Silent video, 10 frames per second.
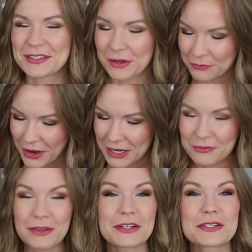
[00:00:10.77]
So I've got Friday
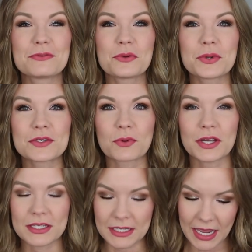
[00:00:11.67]
favorites and fooeys for
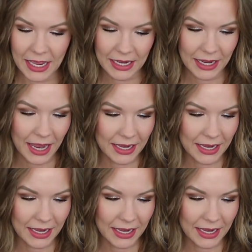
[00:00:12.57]
you today,